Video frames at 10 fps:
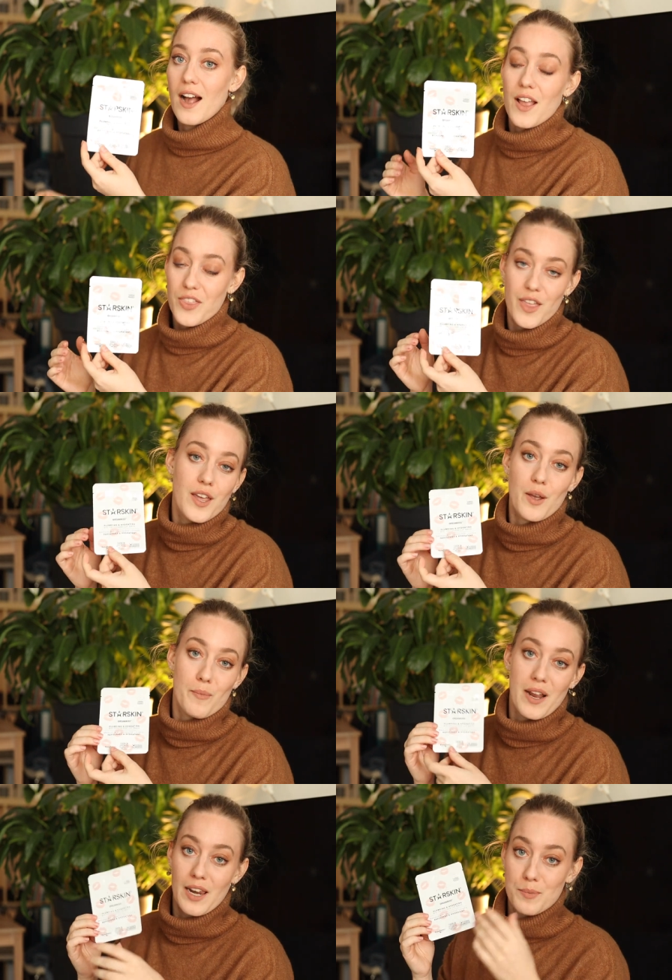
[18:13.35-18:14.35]
I think
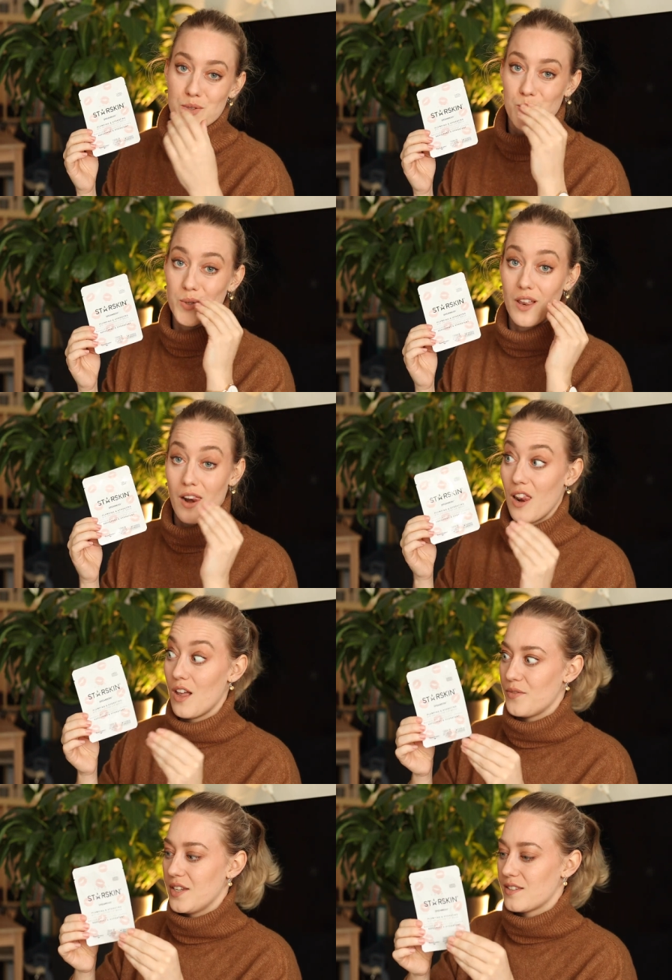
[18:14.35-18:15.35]
my lips would
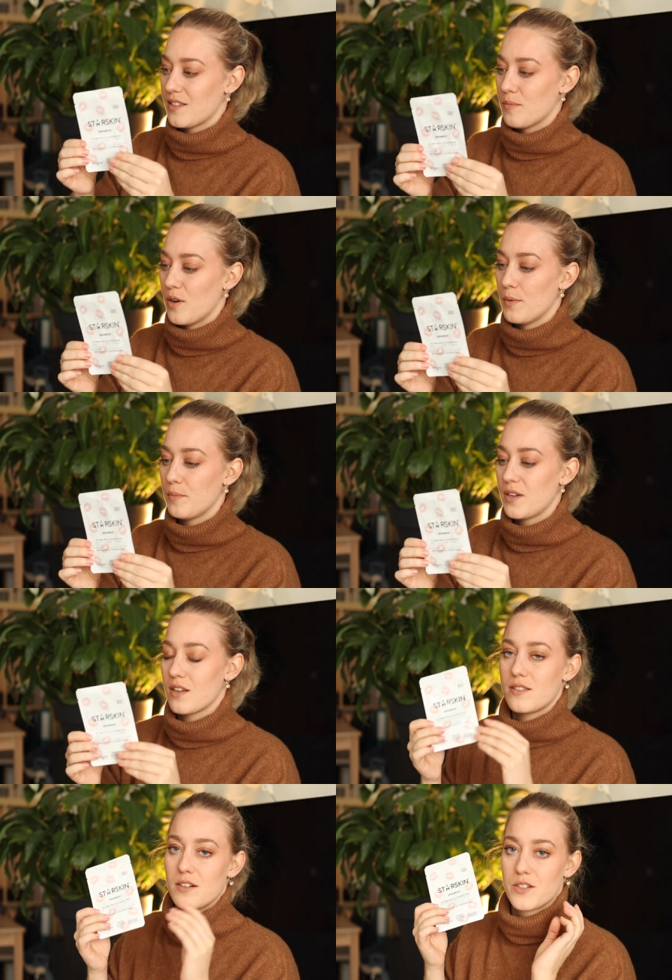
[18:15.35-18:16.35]
love this at the moment
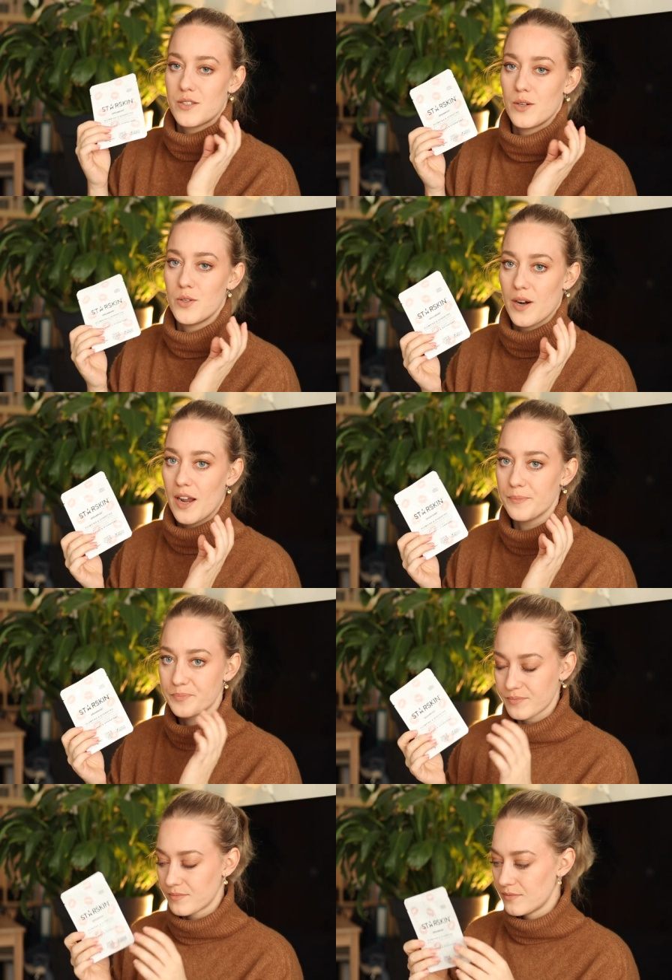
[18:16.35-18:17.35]
because they are so dry.